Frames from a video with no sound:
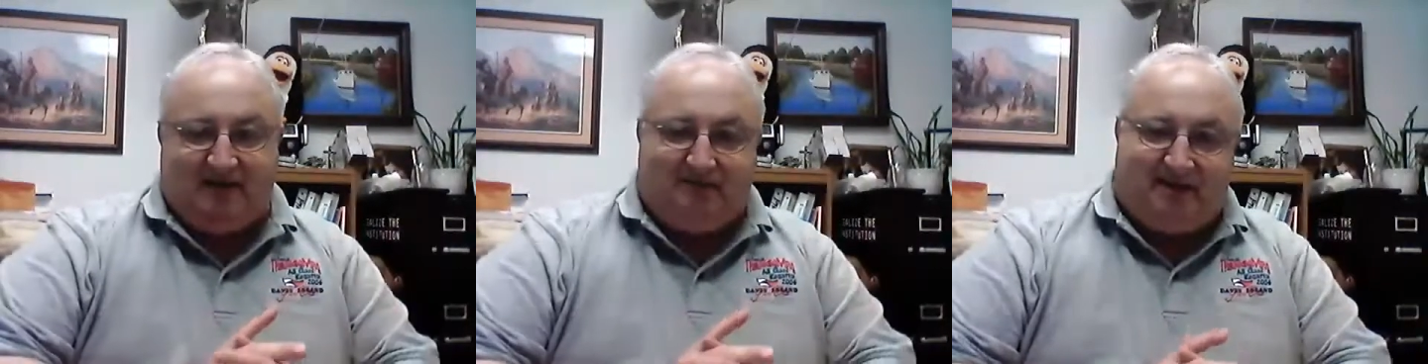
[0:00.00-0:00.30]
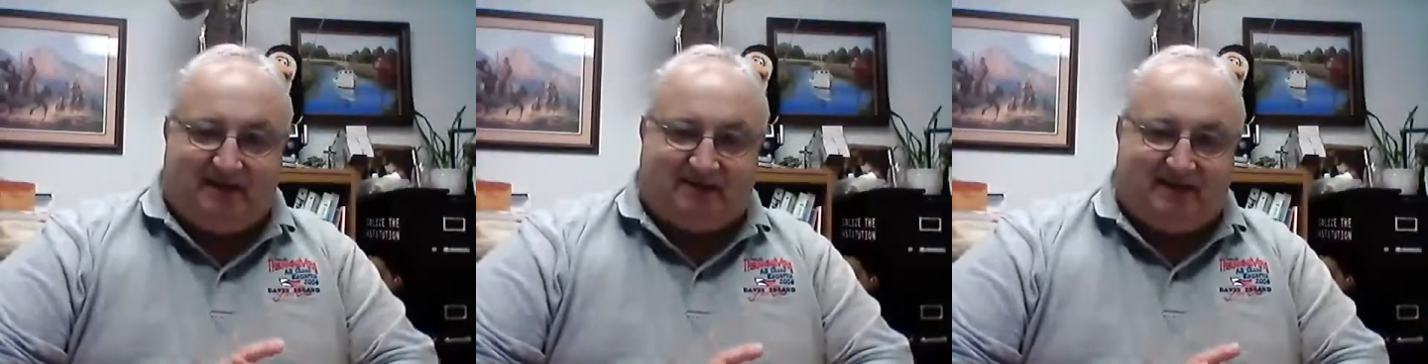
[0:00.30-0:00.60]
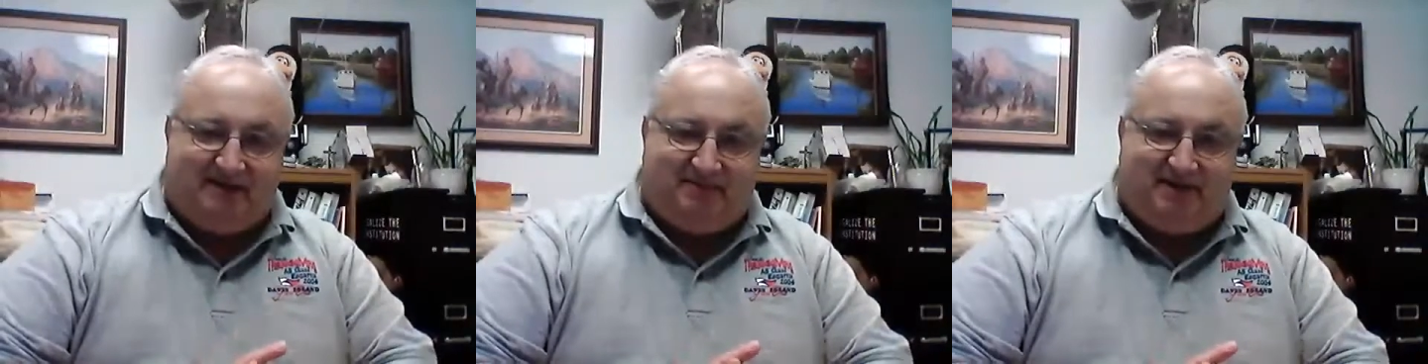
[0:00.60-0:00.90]
and by the
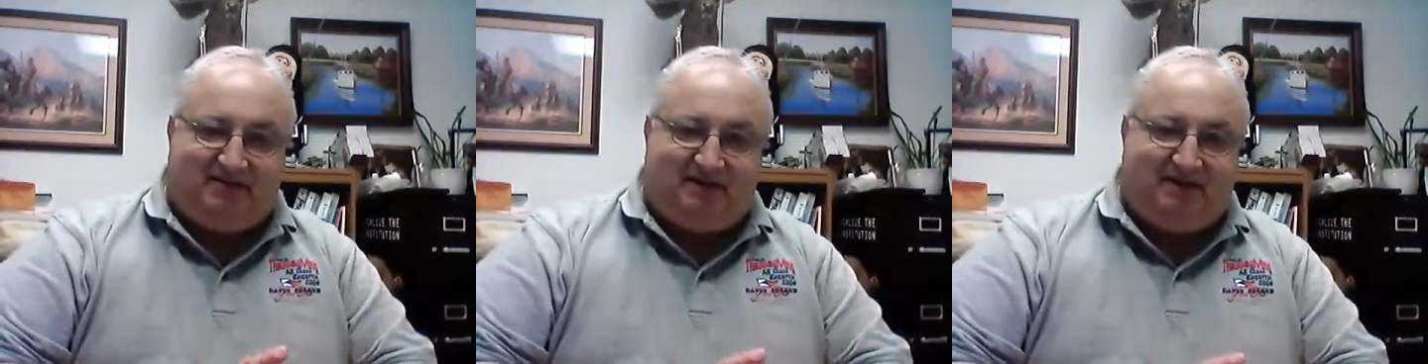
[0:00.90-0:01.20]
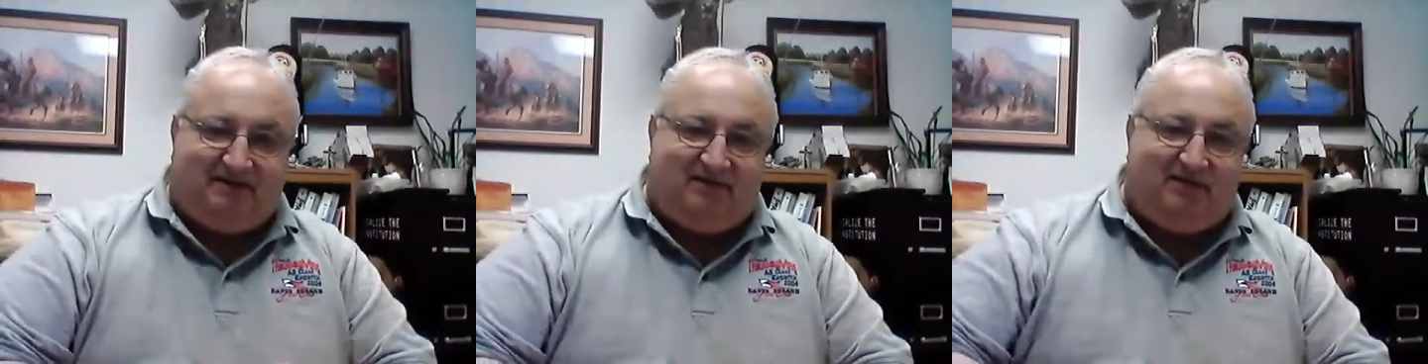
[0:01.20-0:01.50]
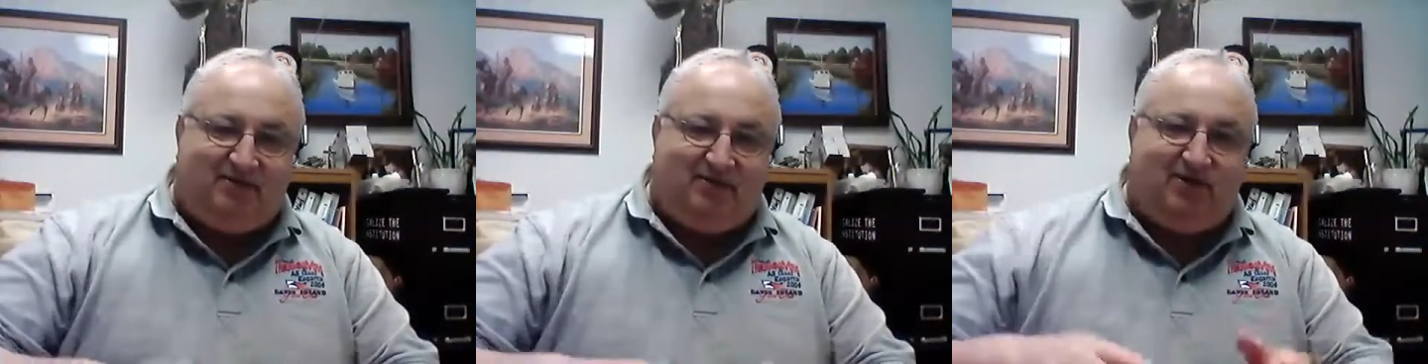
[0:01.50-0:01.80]
same token
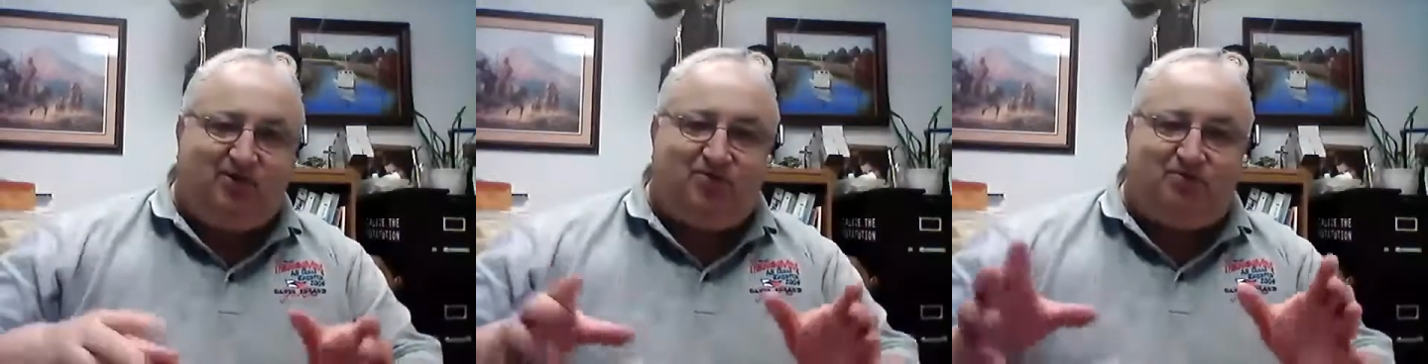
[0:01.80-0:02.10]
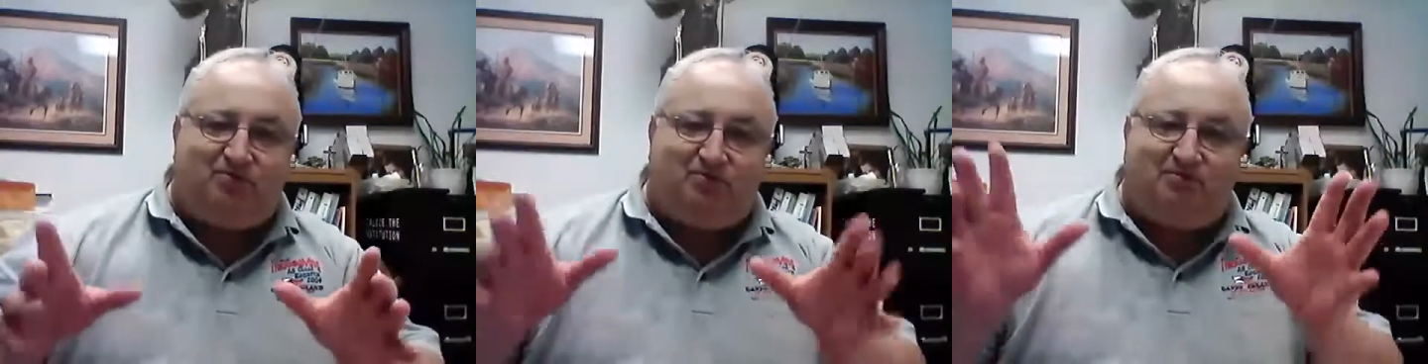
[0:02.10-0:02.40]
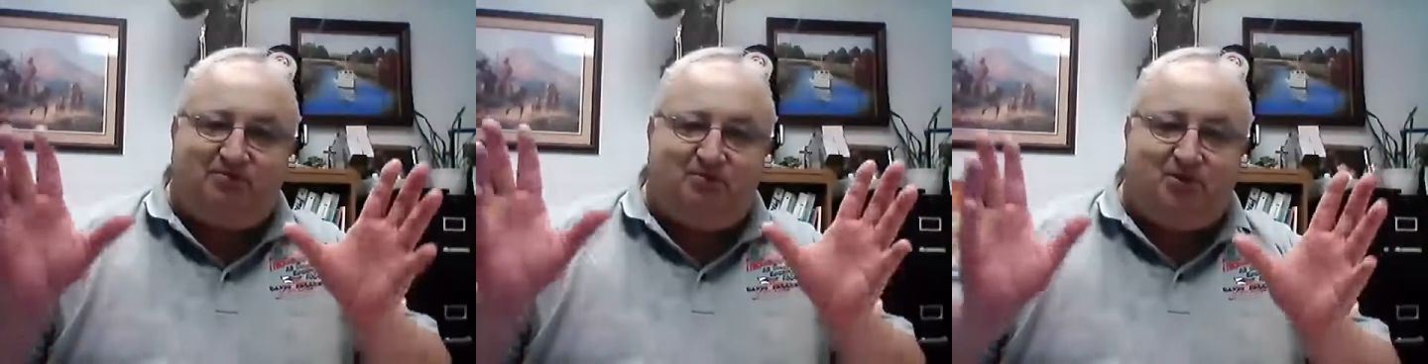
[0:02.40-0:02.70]
giving you a new
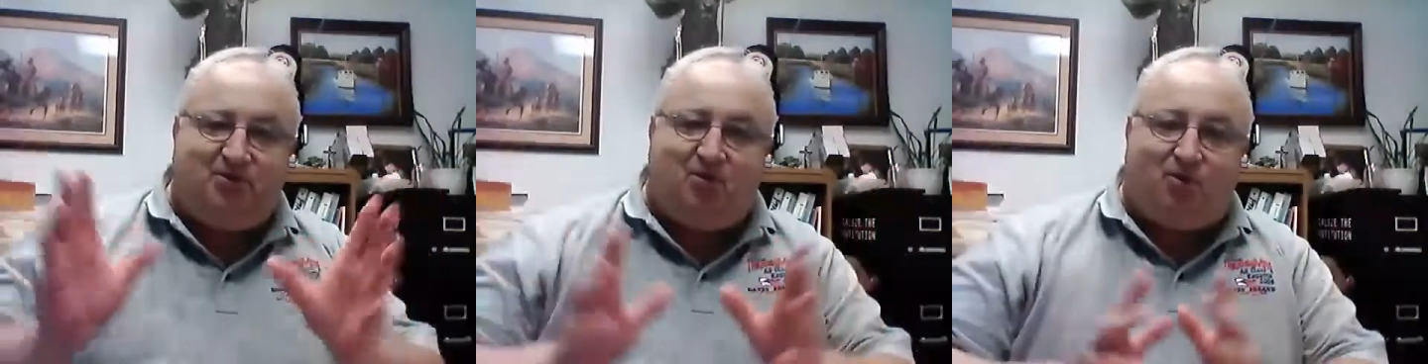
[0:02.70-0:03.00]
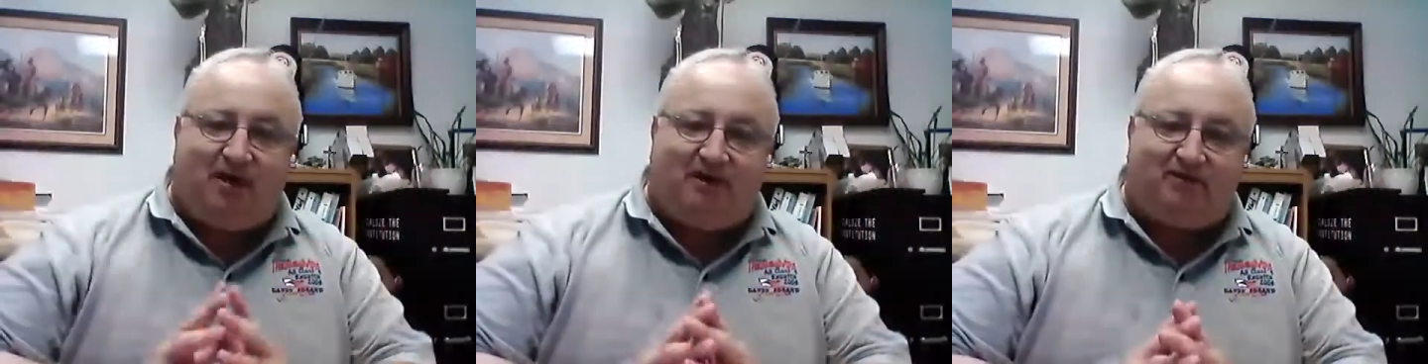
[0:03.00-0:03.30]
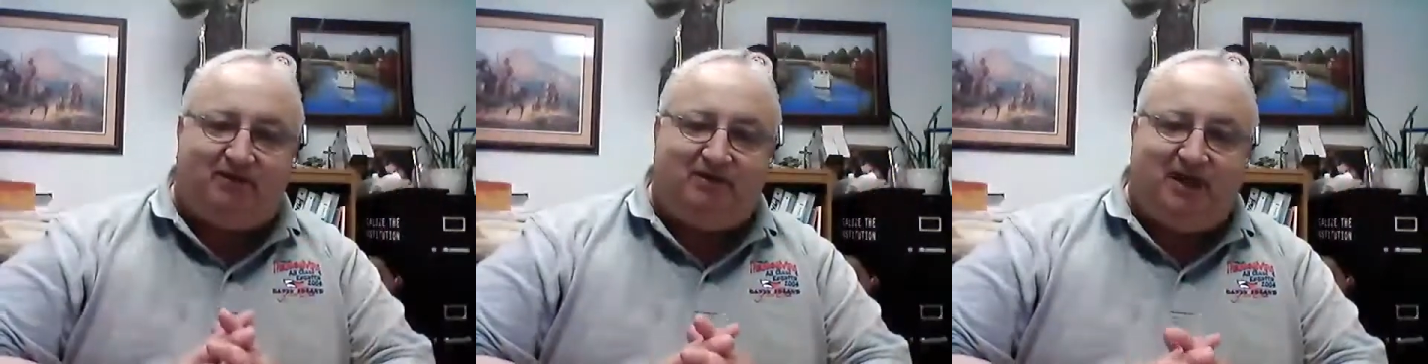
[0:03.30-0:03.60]

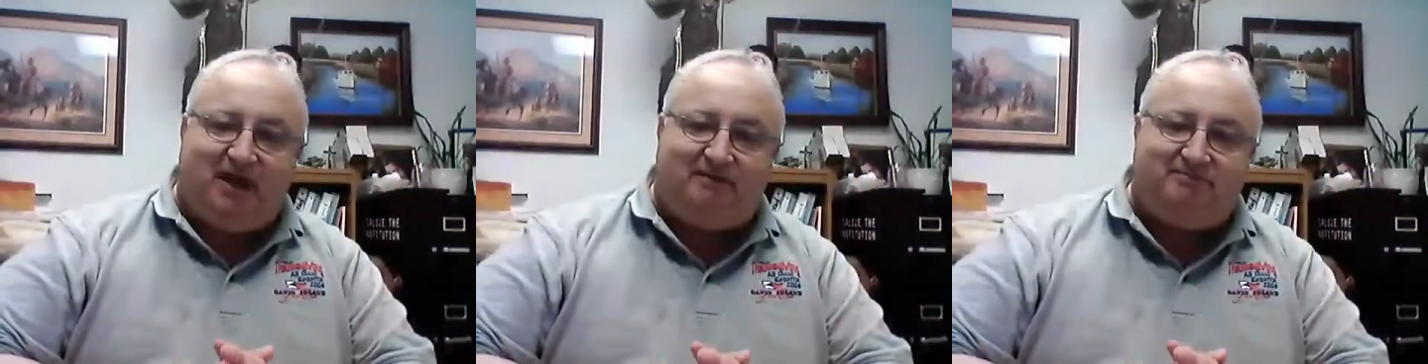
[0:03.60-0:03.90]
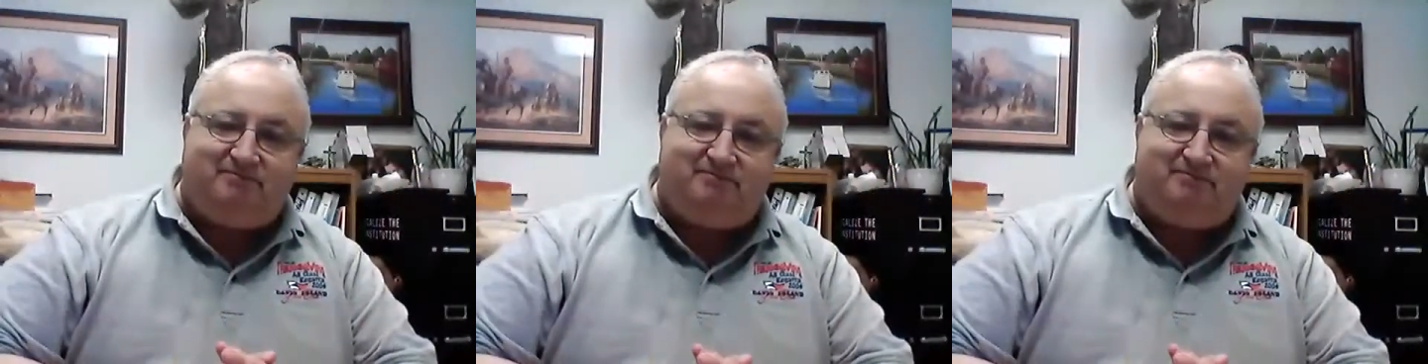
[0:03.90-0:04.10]
courthouse to look at.